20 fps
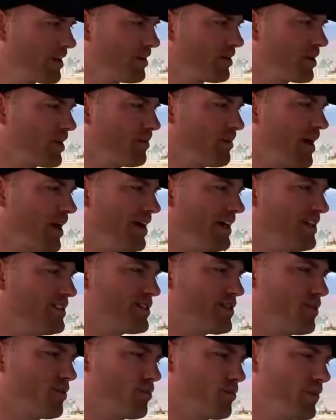going to learn about
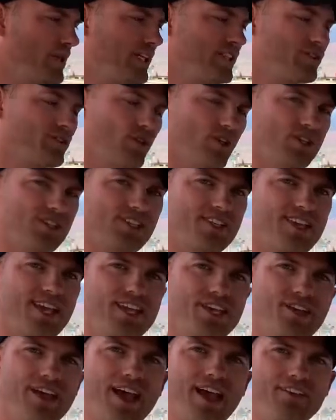is the resources
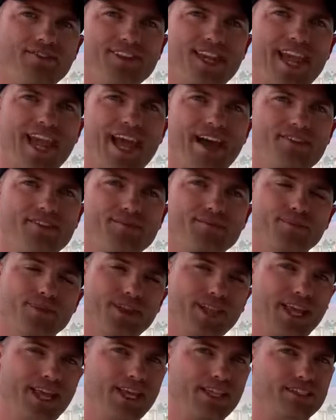that you have to have in
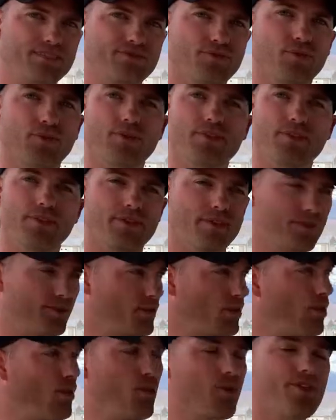place for
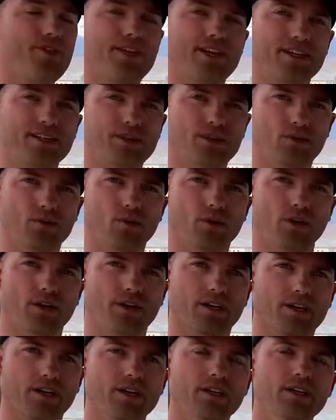this whole thing to
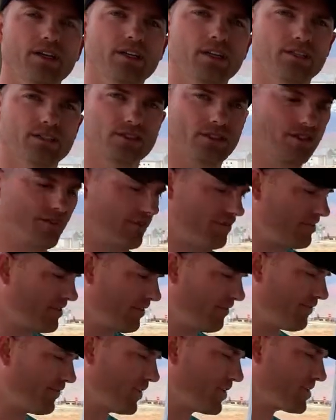work. So
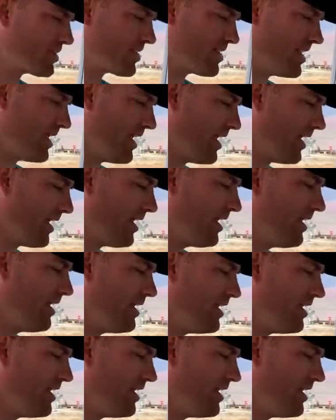the first thing